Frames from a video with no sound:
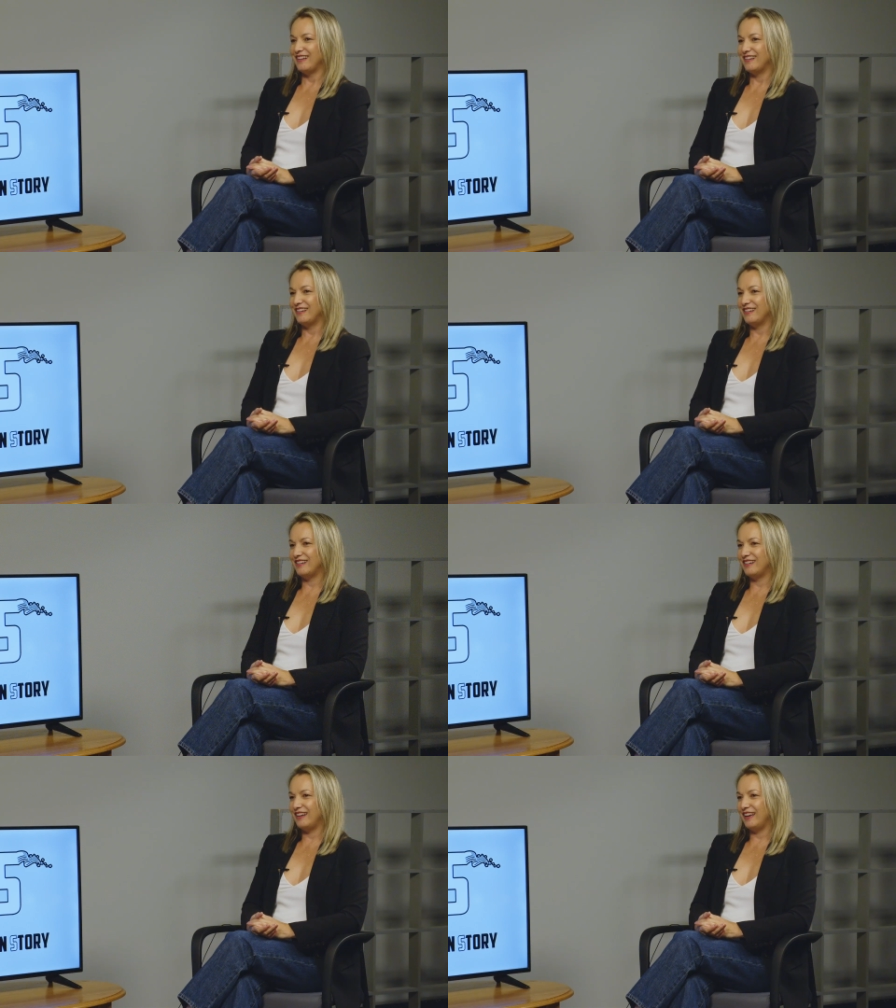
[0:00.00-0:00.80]

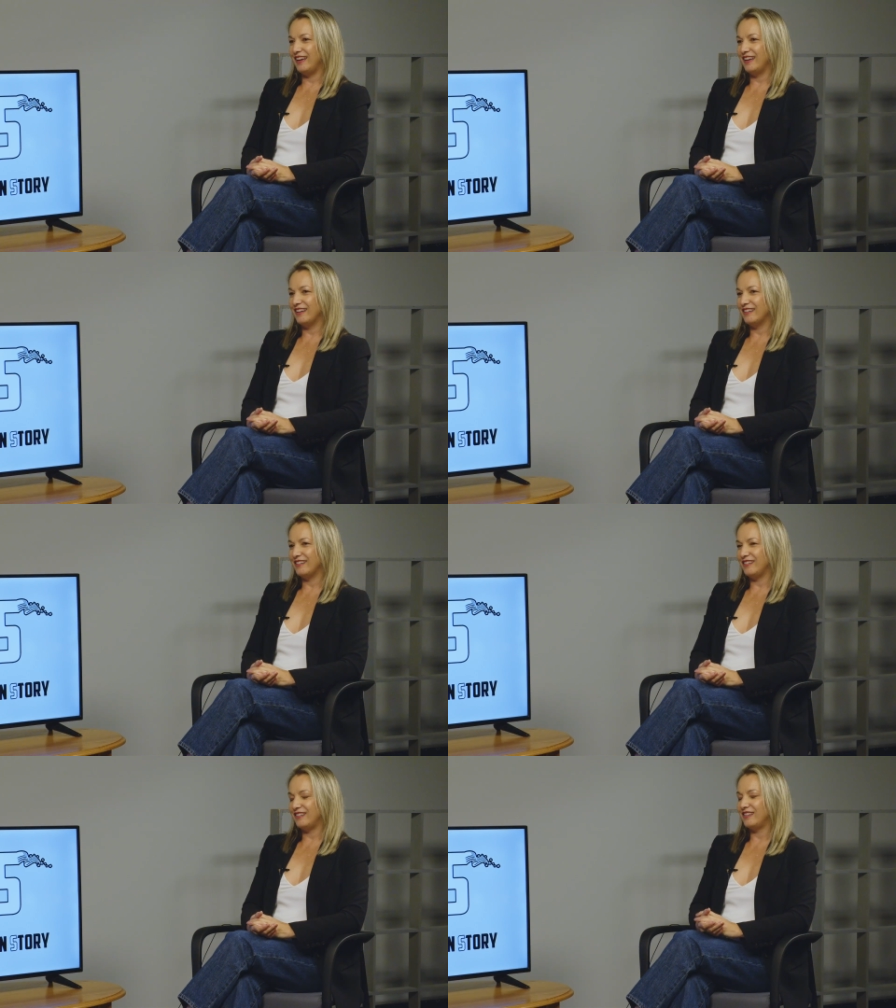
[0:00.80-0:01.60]

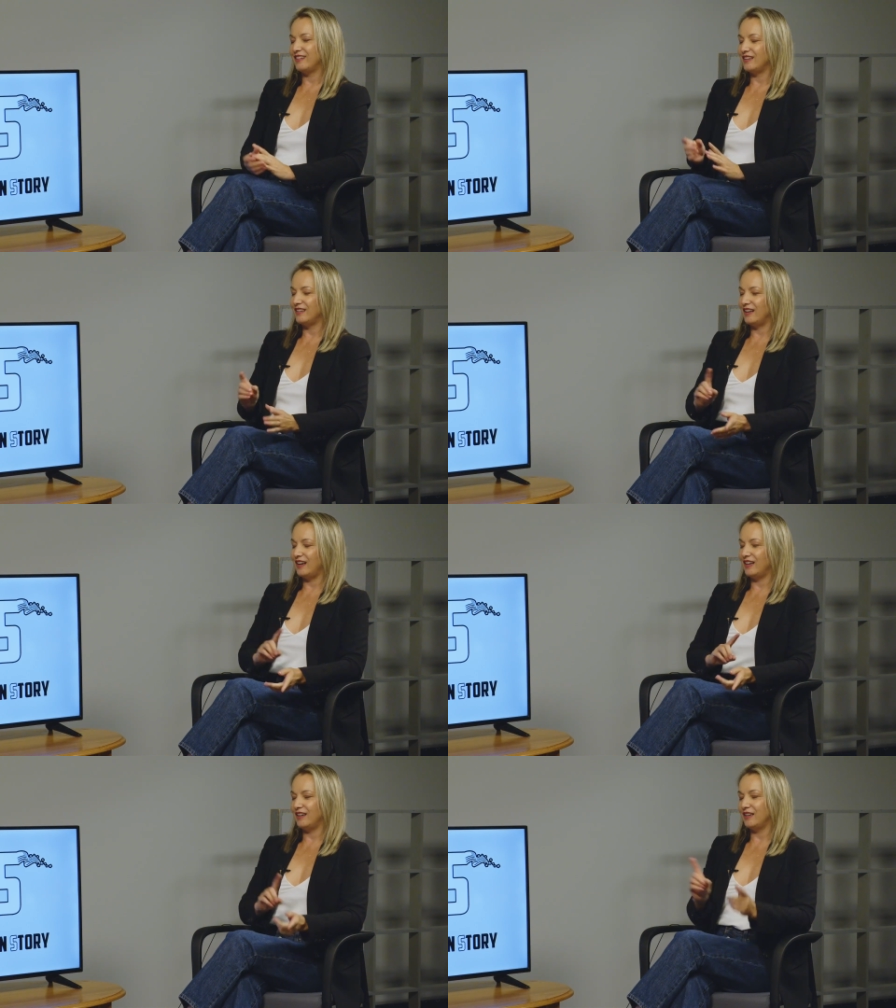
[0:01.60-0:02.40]
And
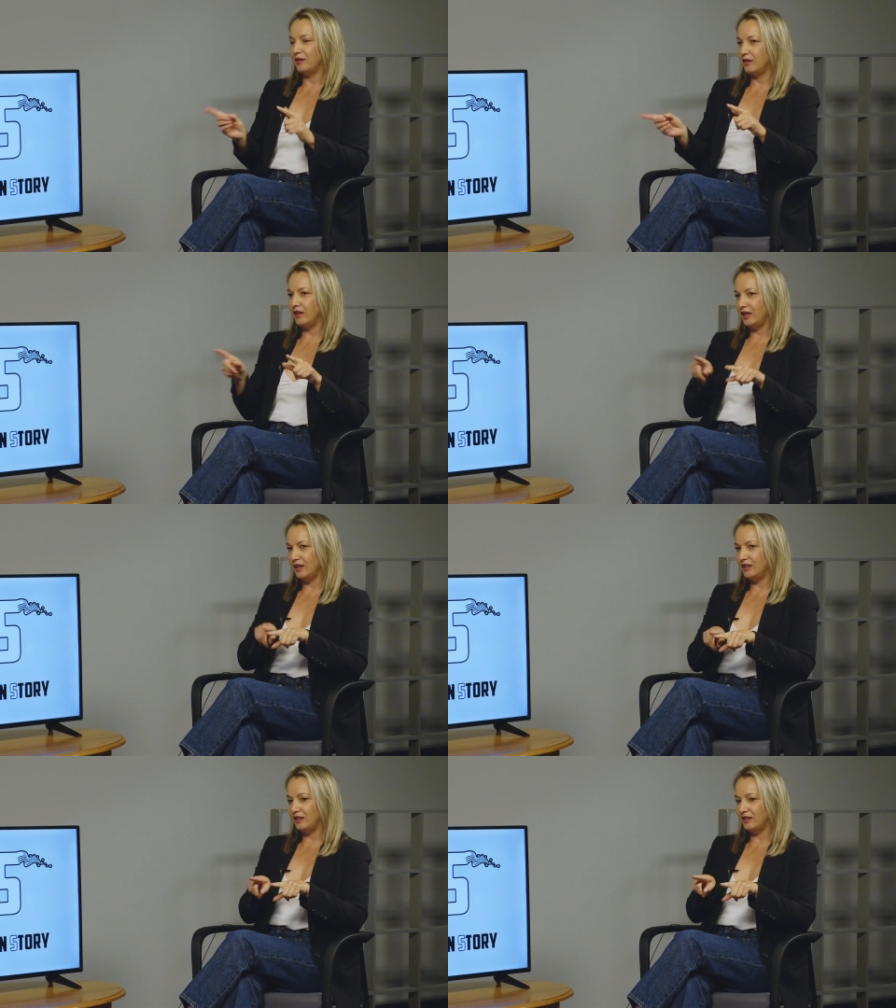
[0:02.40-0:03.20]

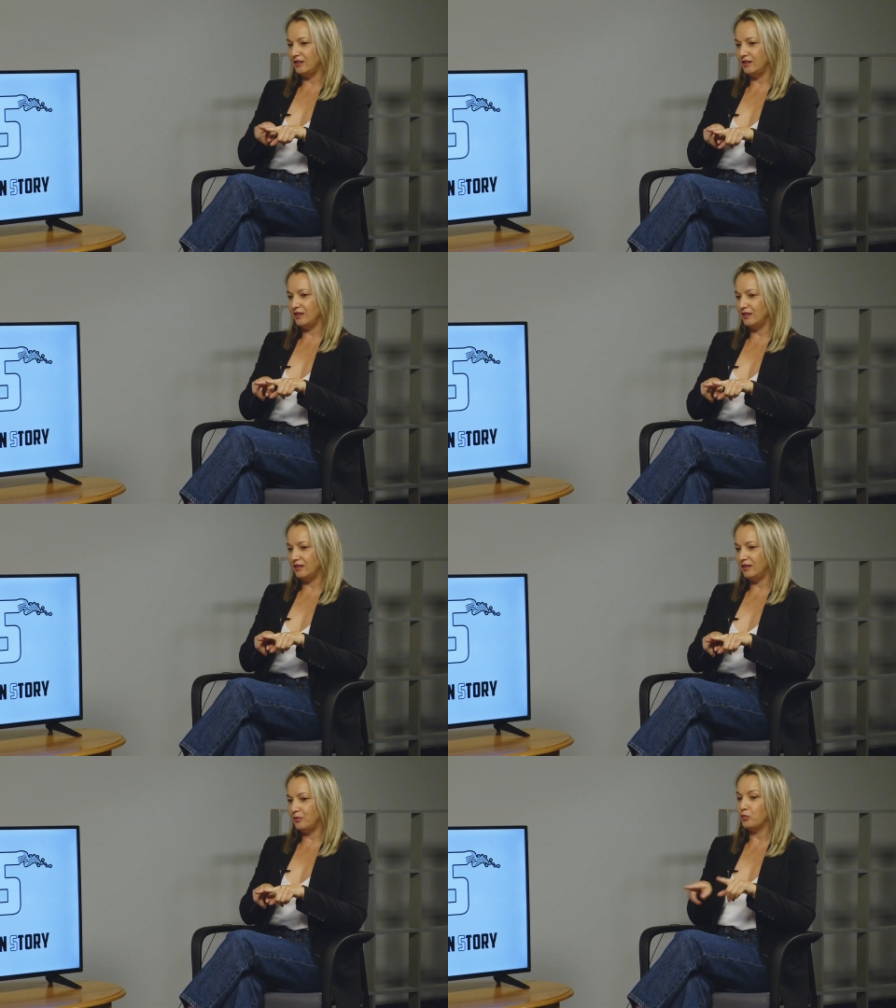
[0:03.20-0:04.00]
in
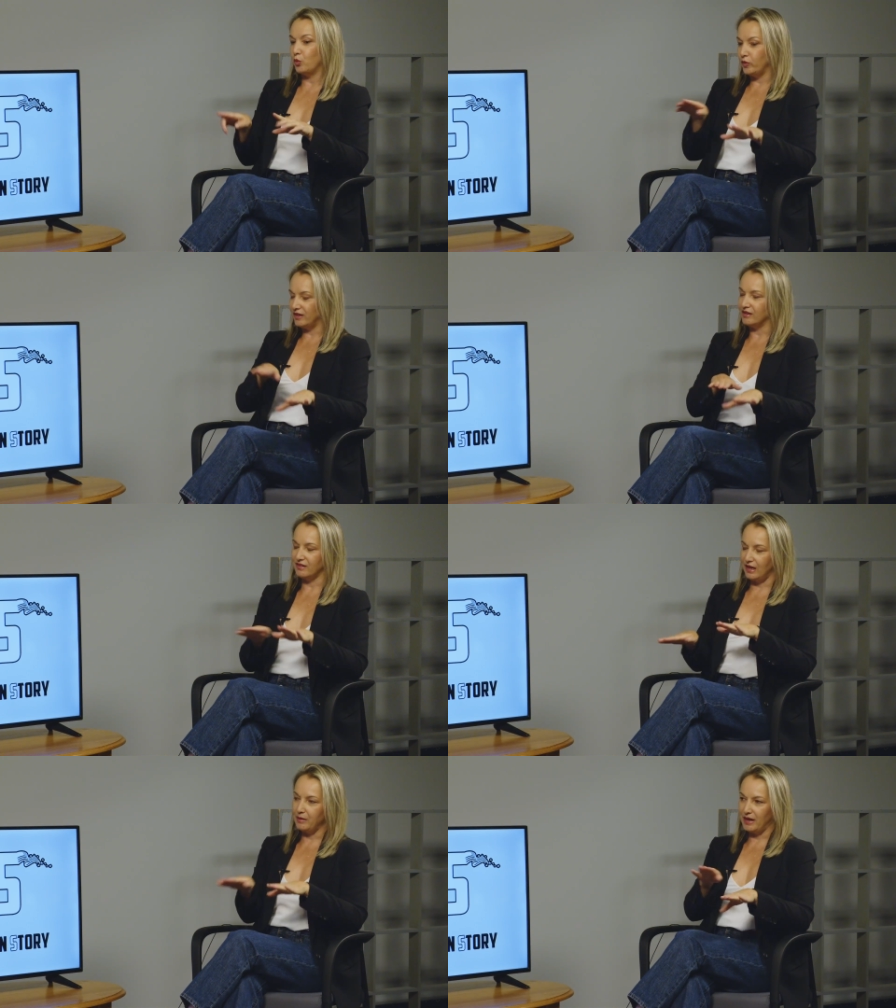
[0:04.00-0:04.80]
with the
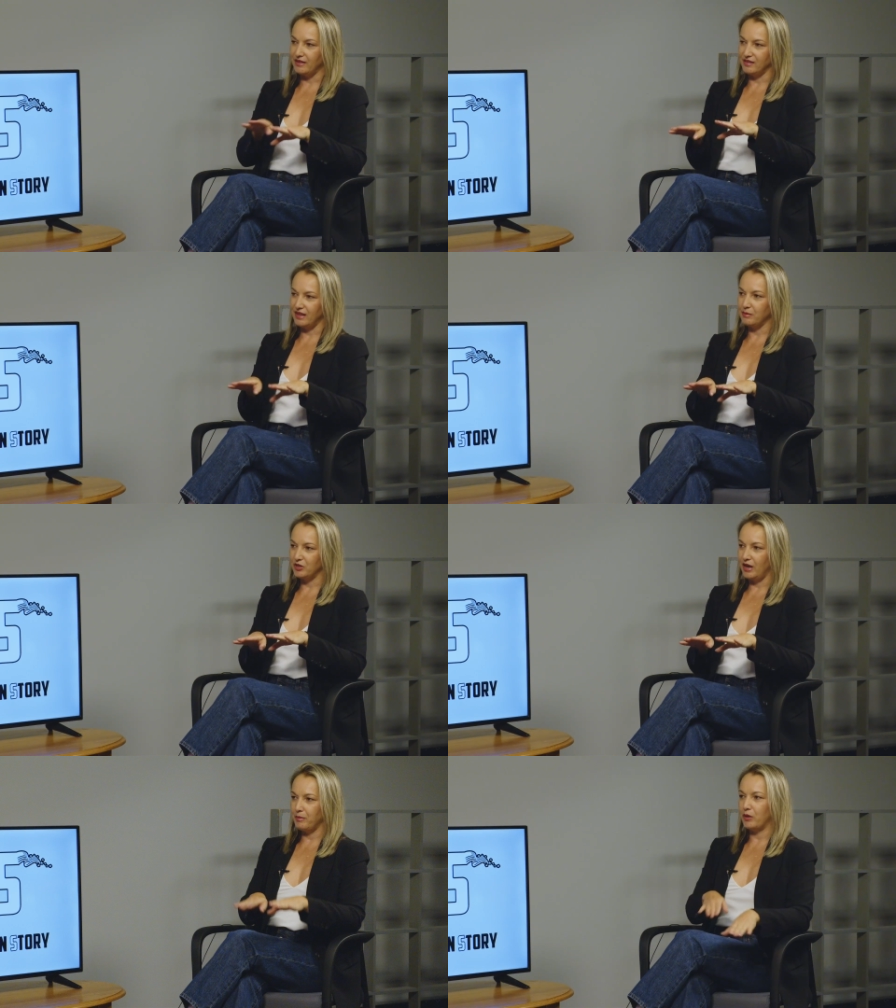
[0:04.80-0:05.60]
same at the same
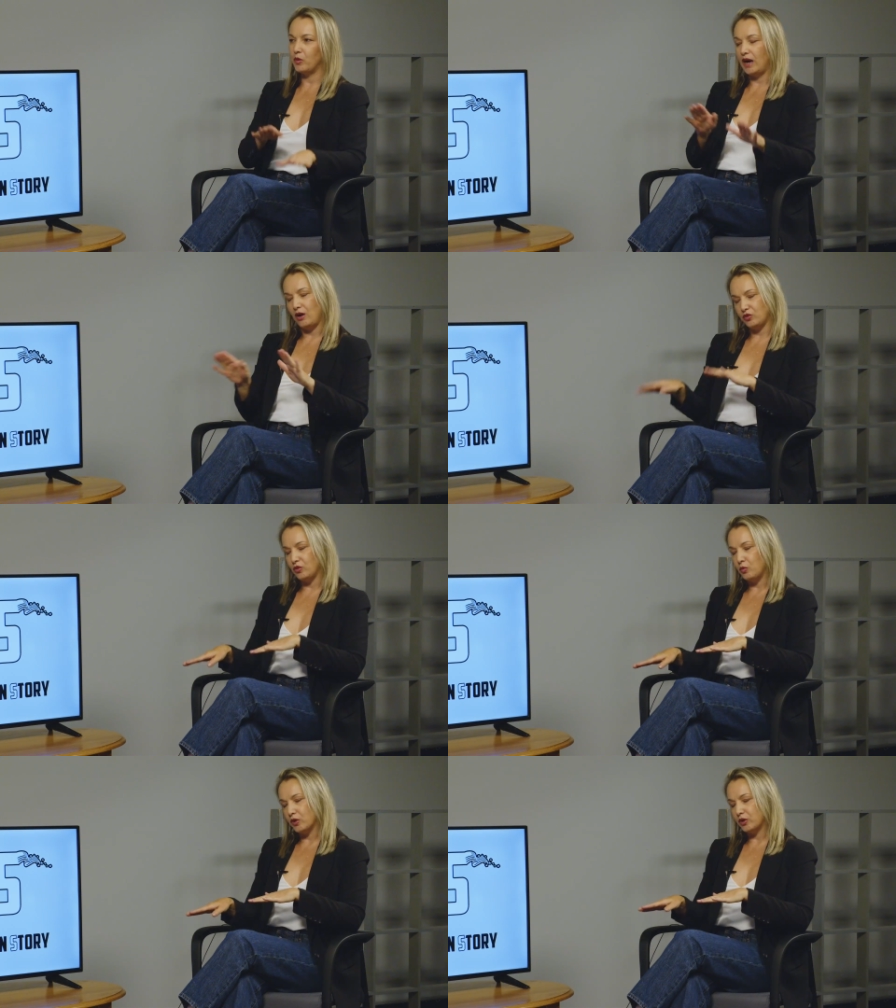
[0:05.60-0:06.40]
time, I
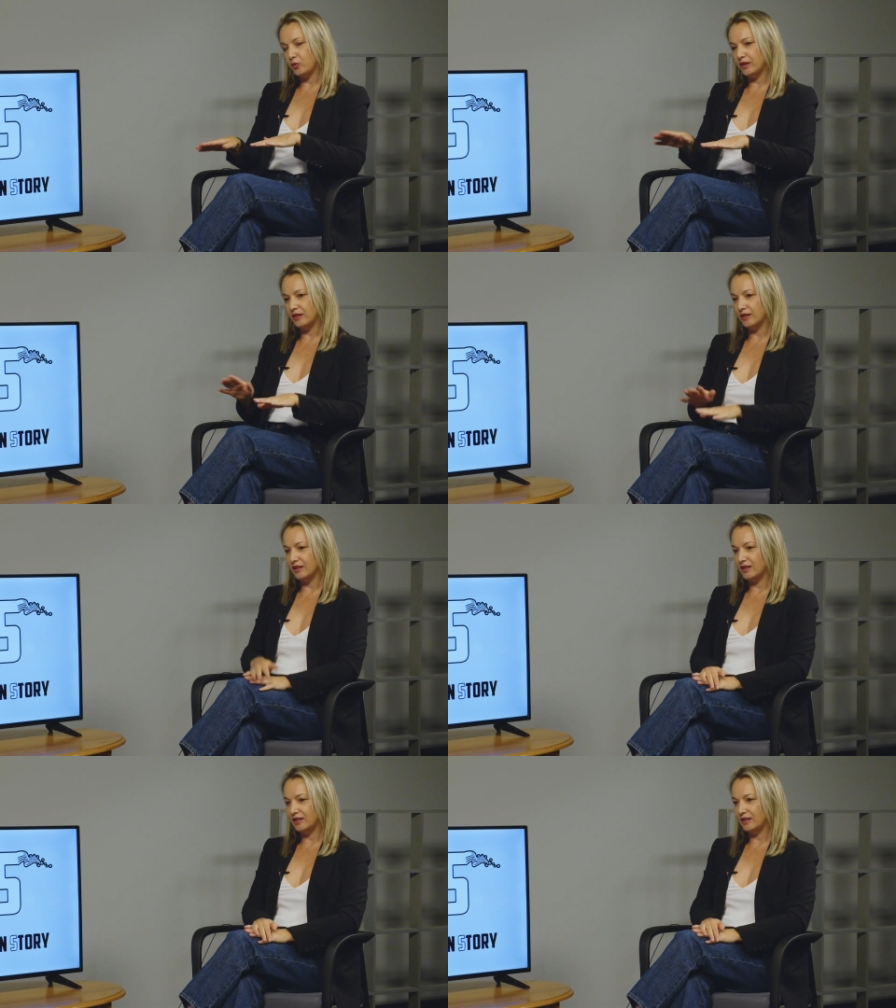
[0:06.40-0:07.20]
also work with
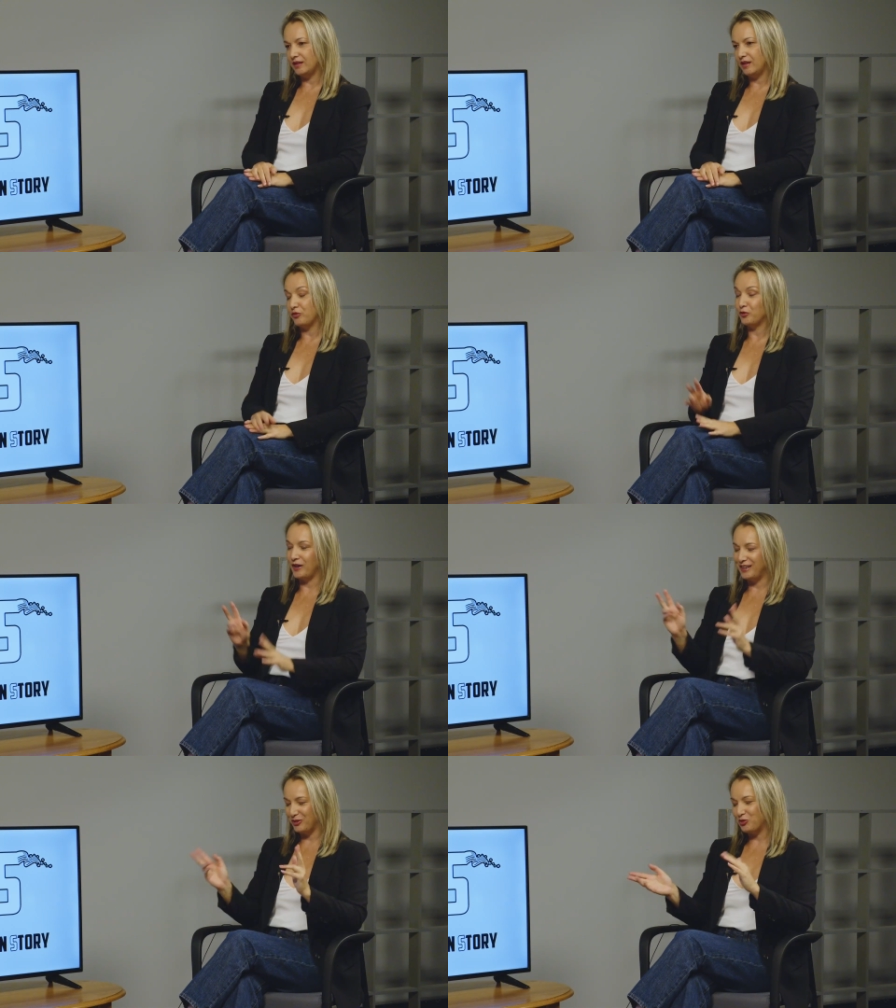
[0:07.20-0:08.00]
a
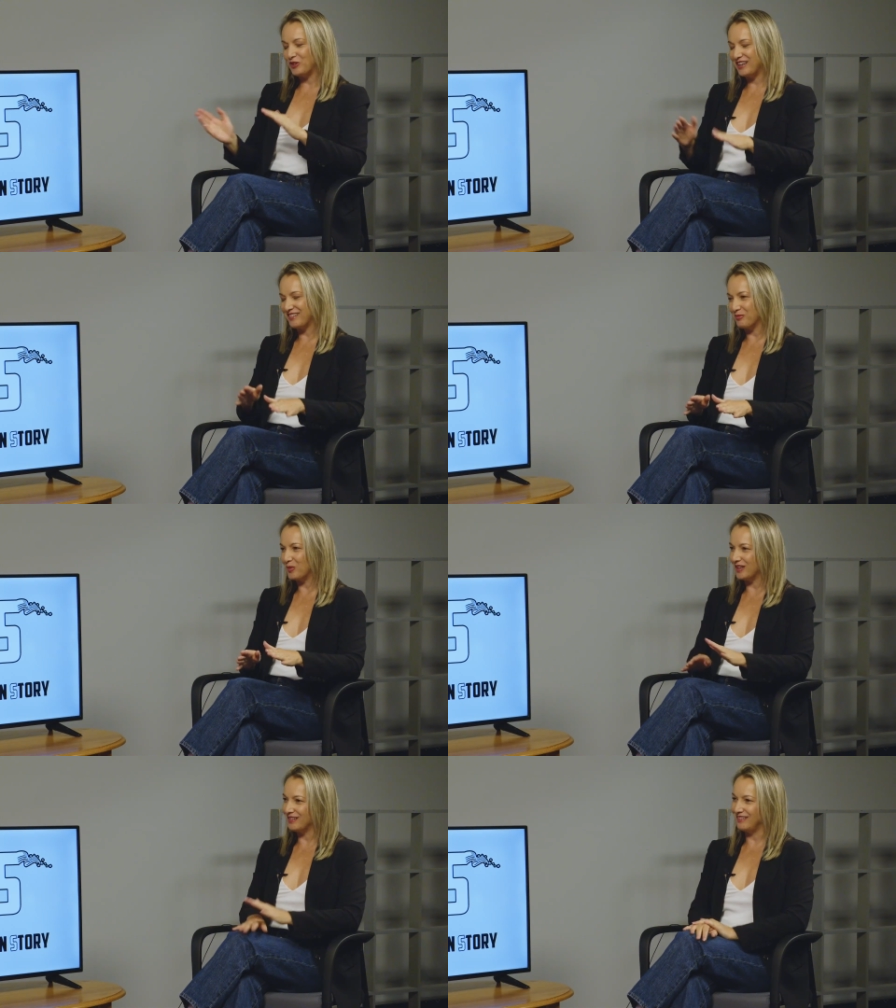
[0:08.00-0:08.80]
friend. Today is a big